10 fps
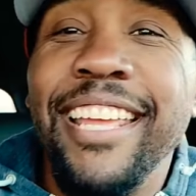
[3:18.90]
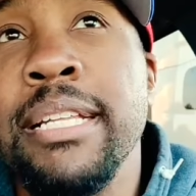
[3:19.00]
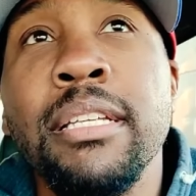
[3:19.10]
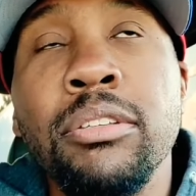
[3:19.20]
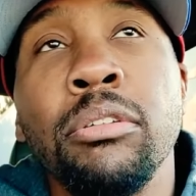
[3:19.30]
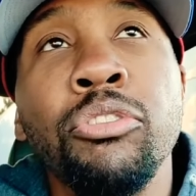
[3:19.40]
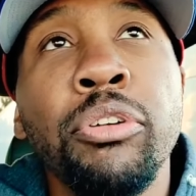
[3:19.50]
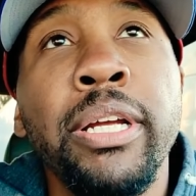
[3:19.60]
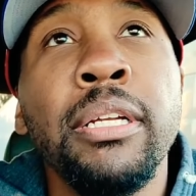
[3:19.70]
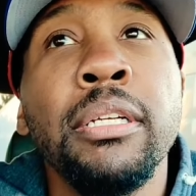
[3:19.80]
so
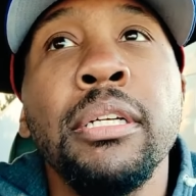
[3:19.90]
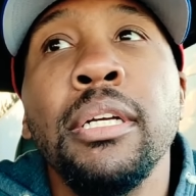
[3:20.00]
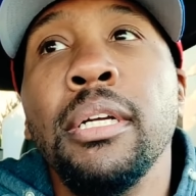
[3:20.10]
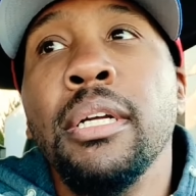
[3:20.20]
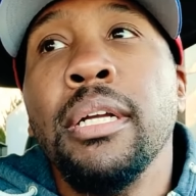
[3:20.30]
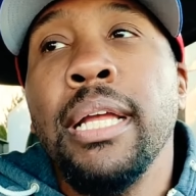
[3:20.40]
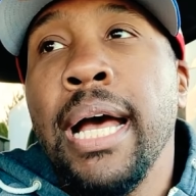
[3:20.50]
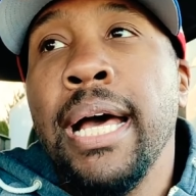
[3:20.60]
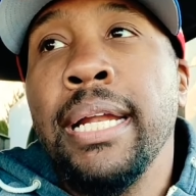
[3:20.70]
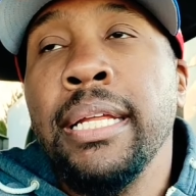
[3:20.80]
trailer, got